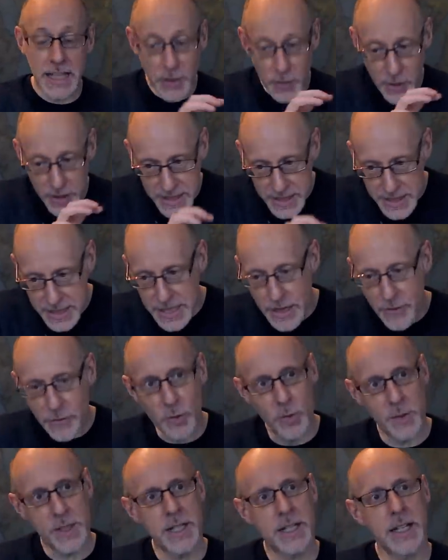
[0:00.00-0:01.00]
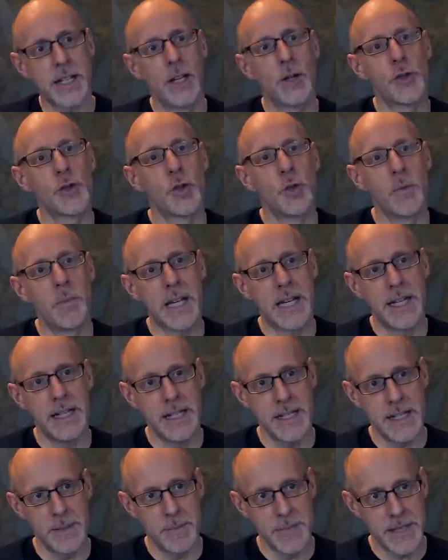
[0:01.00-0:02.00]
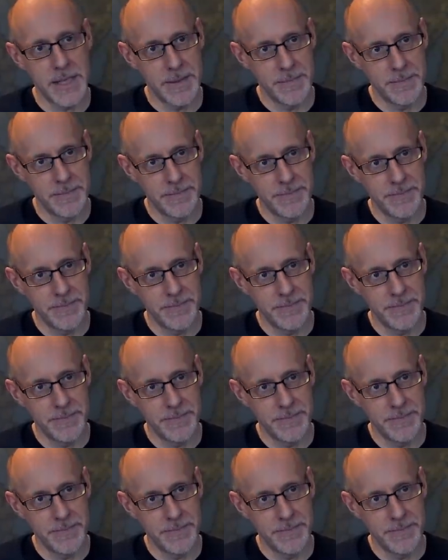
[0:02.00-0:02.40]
There are several psychological mechanisms.